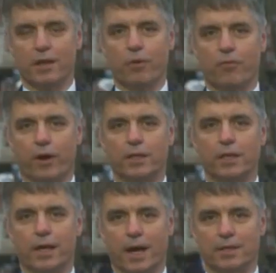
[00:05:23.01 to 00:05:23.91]
we finally
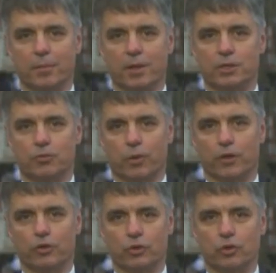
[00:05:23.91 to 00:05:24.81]
got the message. We are
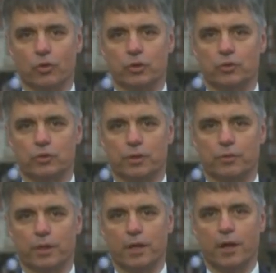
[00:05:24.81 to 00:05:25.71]
not going to
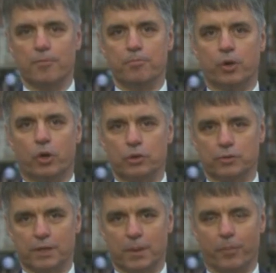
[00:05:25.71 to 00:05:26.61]
intervene because of
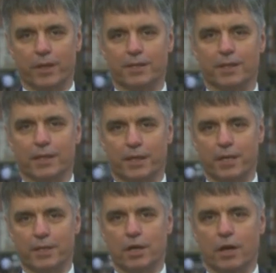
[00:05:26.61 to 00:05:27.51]
some political
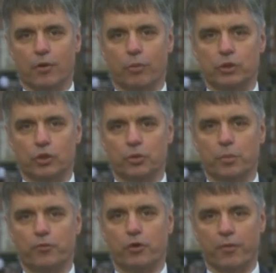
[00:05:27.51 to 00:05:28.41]
gains. We told him,
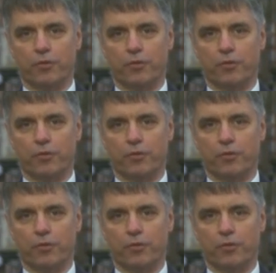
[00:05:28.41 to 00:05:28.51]
if you have